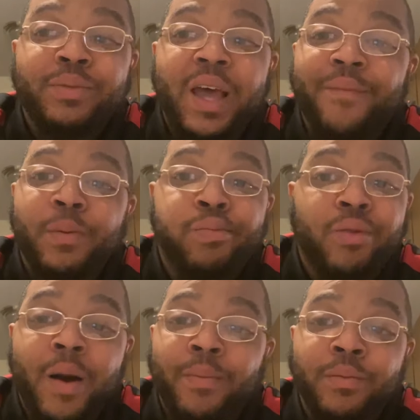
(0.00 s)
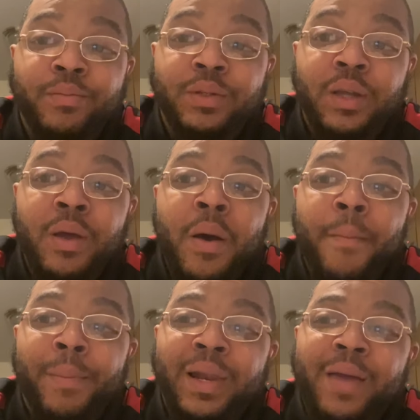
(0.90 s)
after problems,
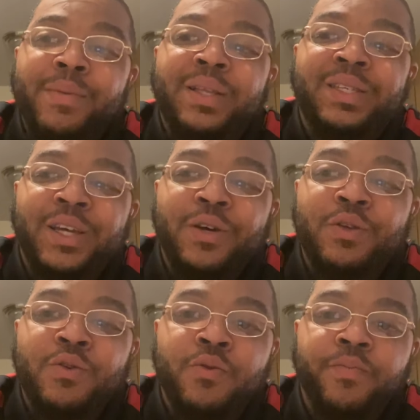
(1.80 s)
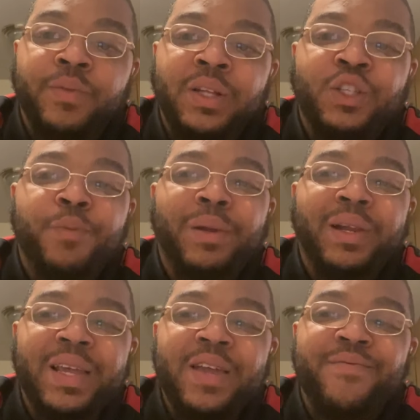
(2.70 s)
but let me tell you to
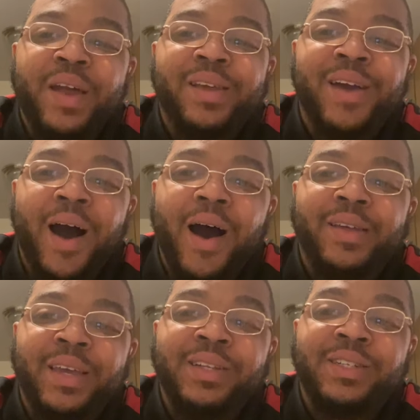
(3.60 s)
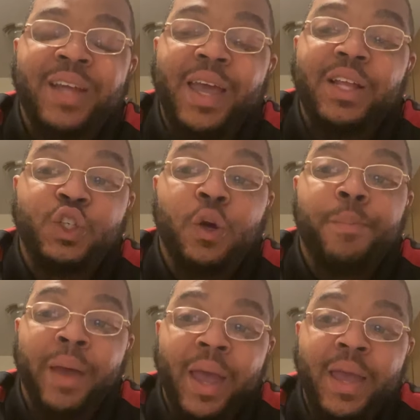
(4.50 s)
believe that God can change your
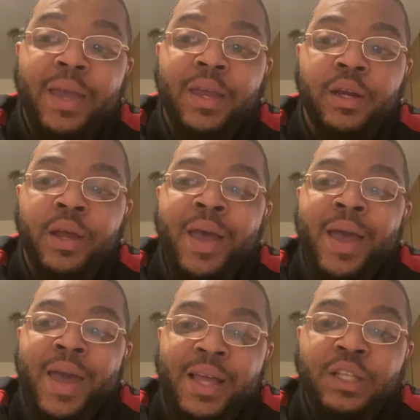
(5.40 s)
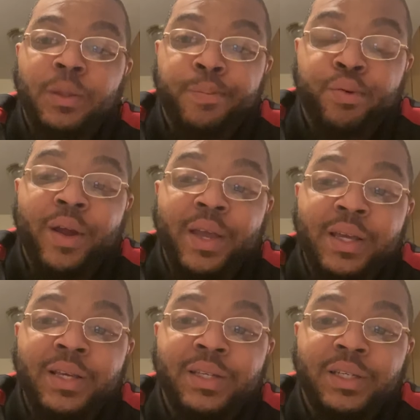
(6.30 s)
pain into
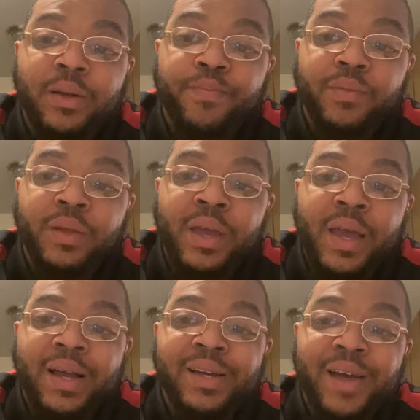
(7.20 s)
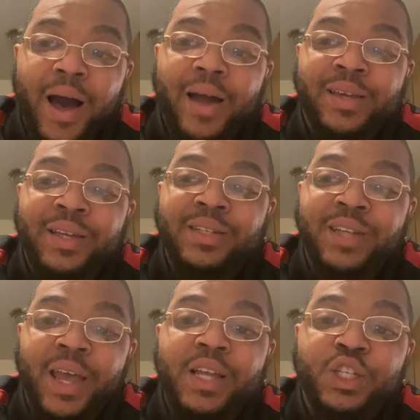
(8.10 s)
praise. God can
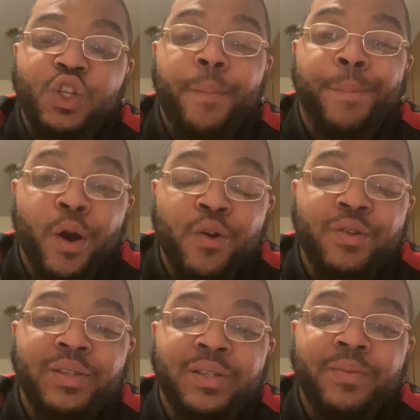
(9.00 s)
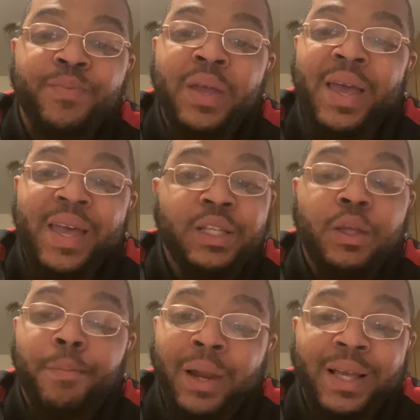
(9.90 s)
change your burden into
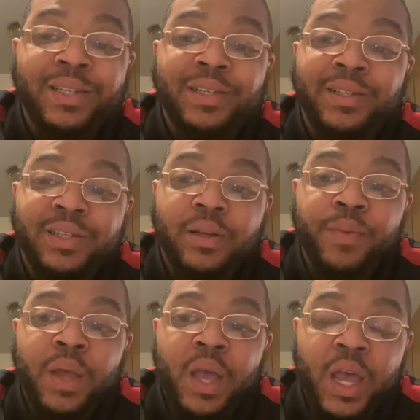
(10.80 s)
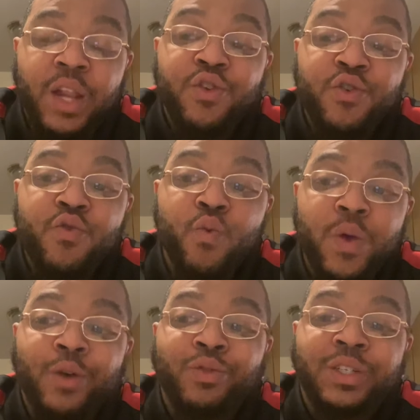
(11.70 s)
blessings, and you
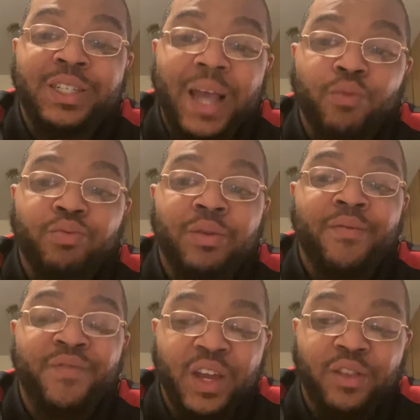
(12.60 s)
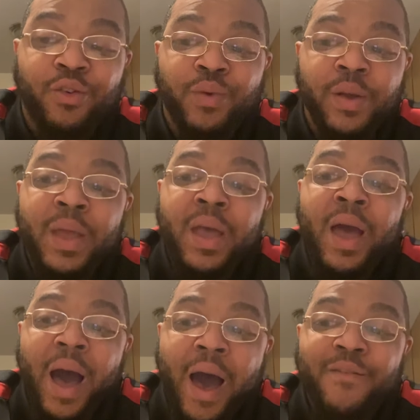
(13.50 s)
will shout the victory.
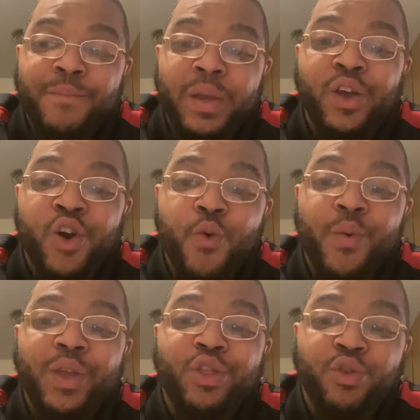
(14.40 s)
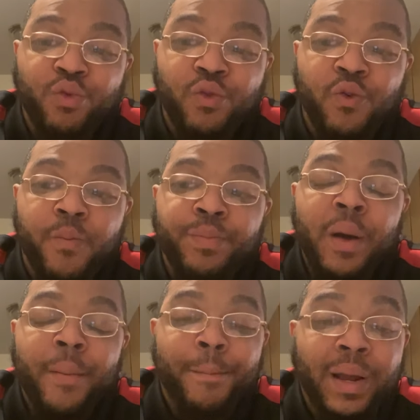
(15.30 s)
I've been going through,
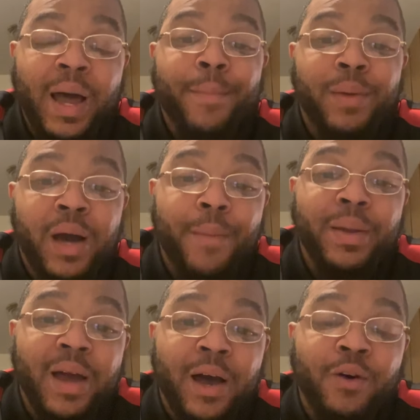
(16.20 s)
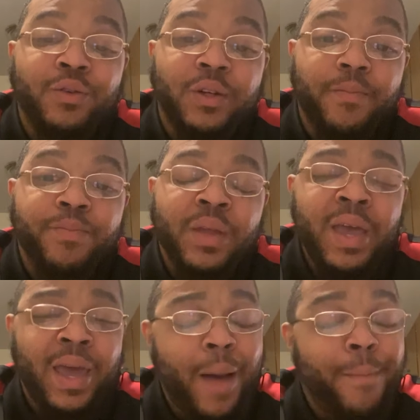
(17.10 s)
but I'm coming out.
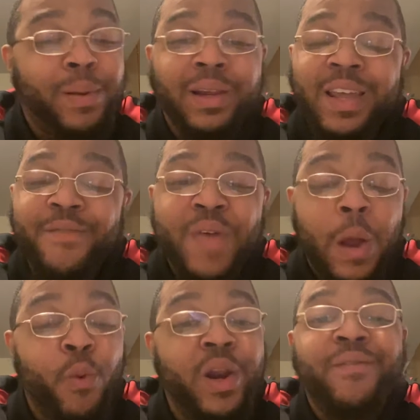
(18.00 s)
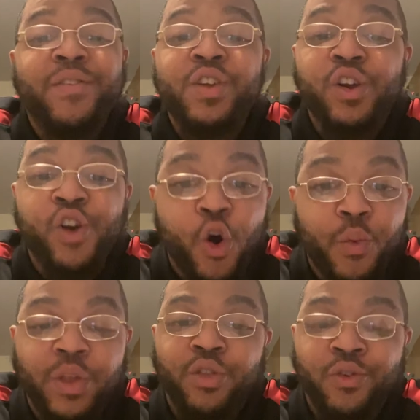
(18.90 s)
And I believe that whatever you're
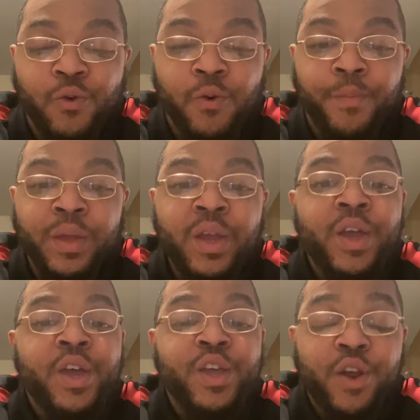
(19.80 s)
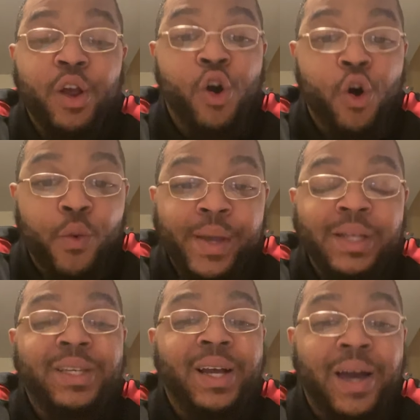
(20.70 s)
going through, you're going
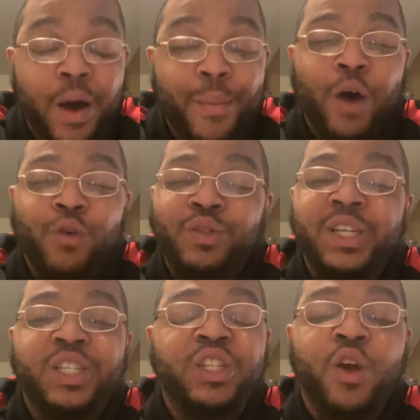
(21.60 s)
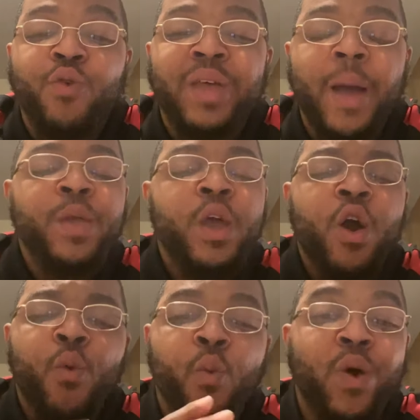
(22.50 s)
to come out. Just know that
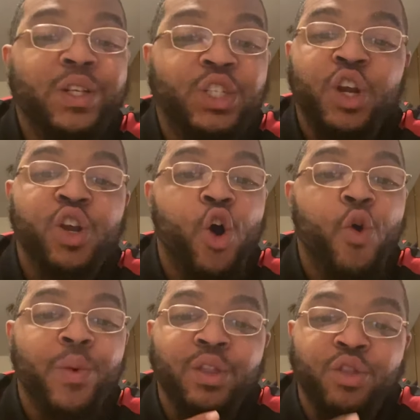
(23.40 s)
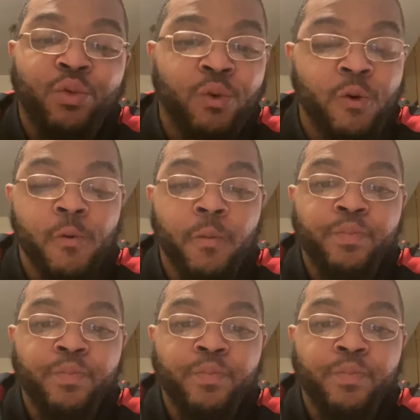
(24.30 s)
what you're going through,